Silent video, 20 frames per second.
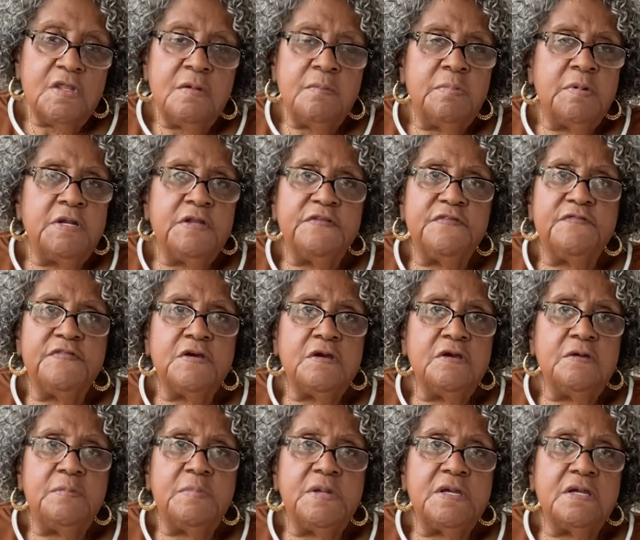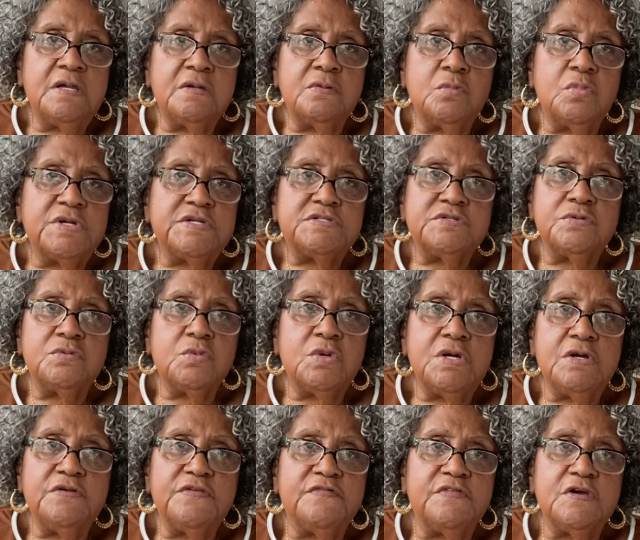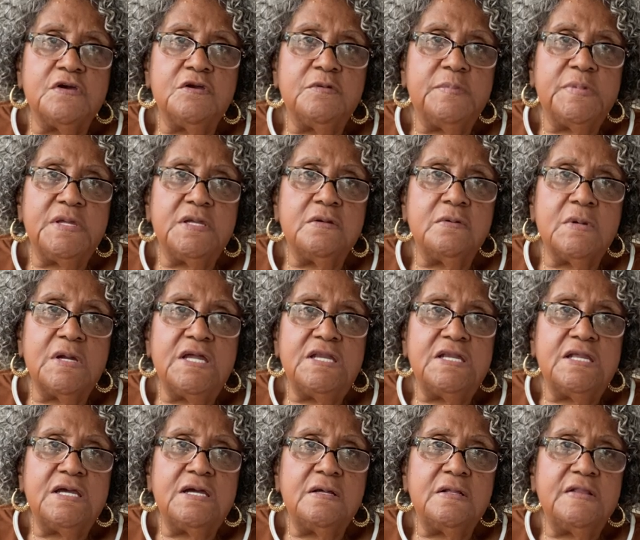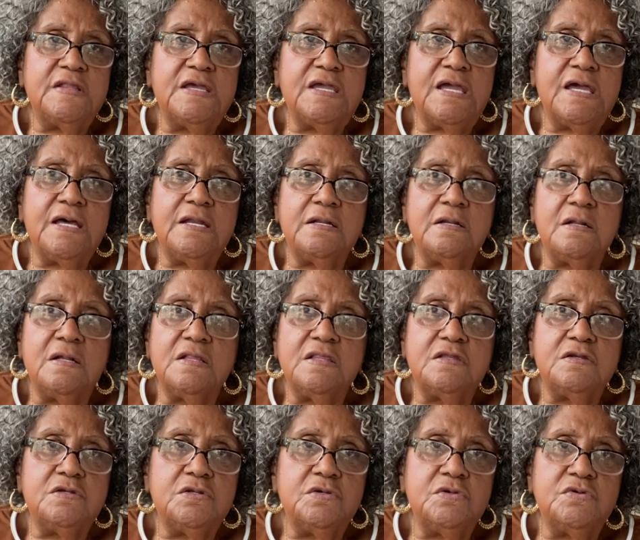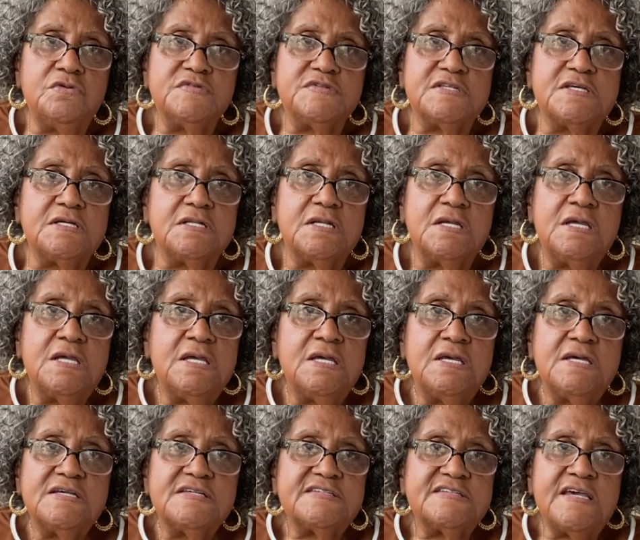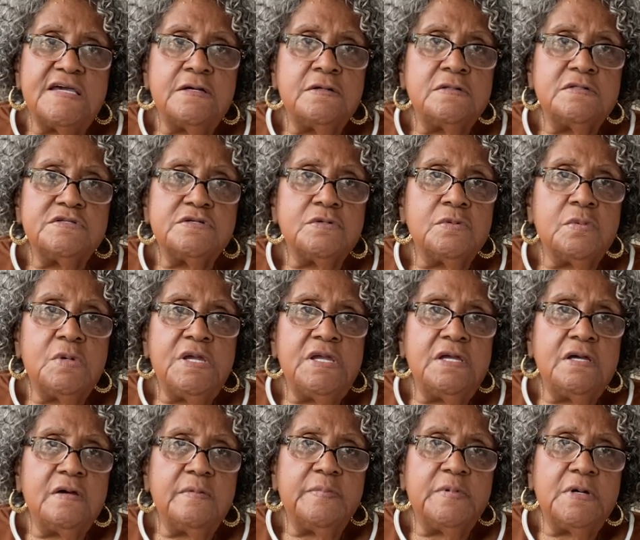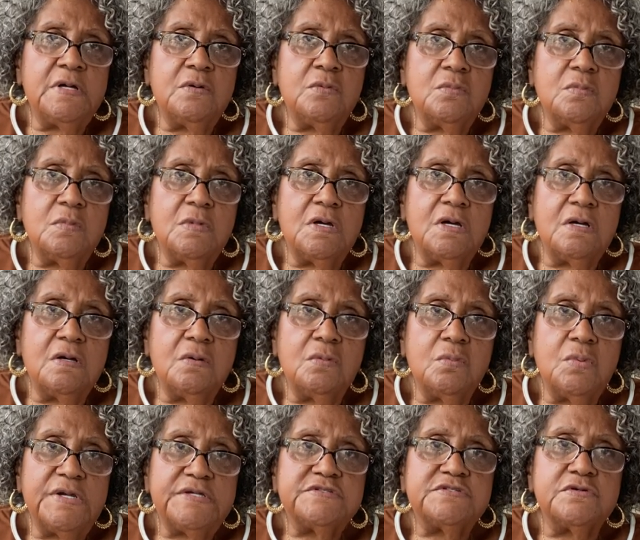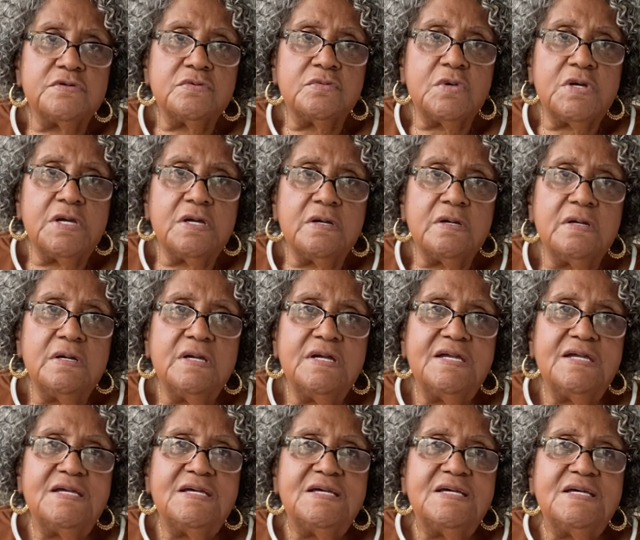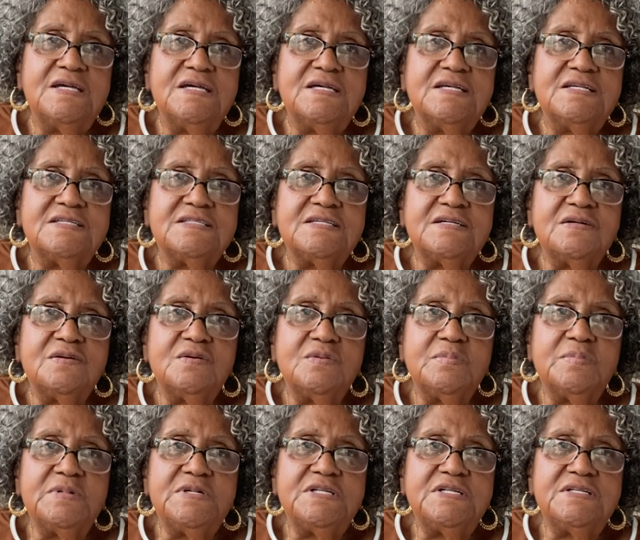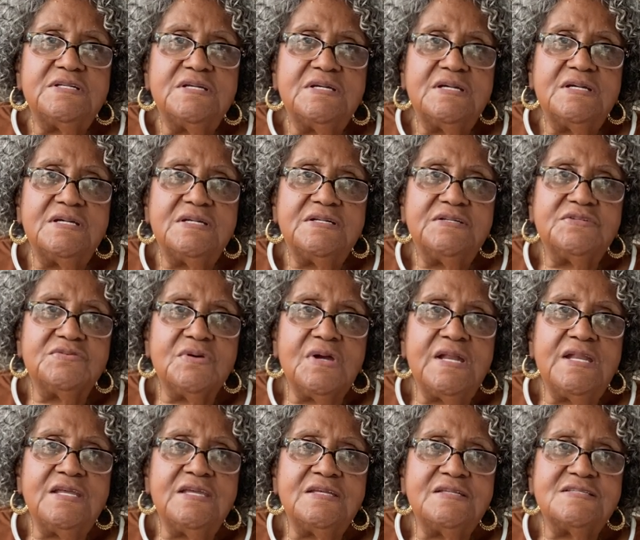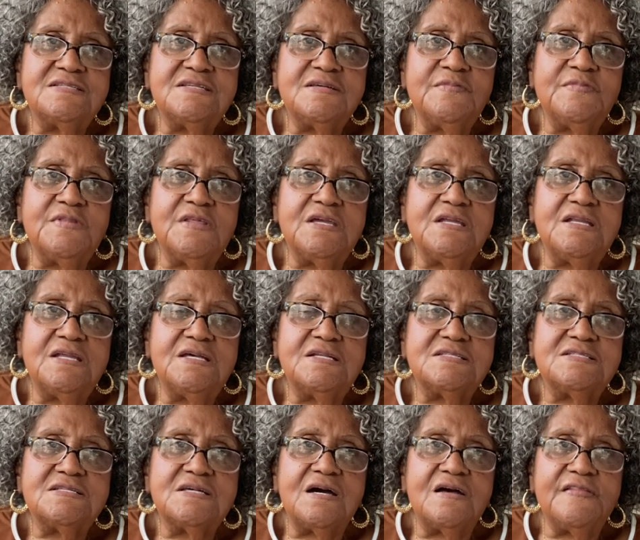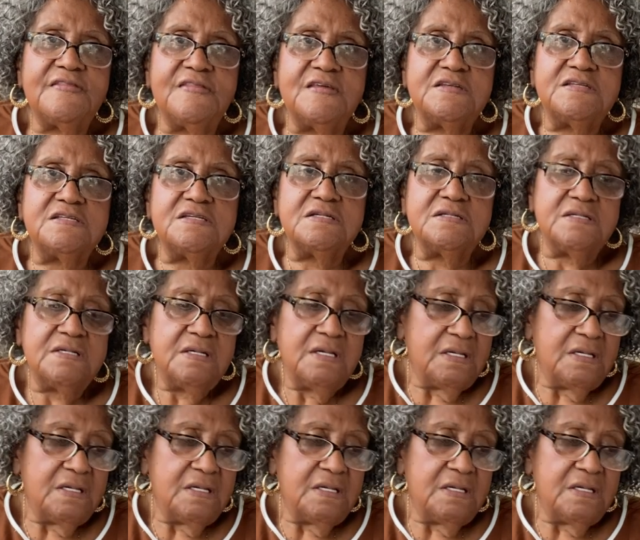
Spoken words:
But it's very big. Western wear is very big right now, and they had it on the news that sales are way up on Western wear. So, but try to get something that's authentic.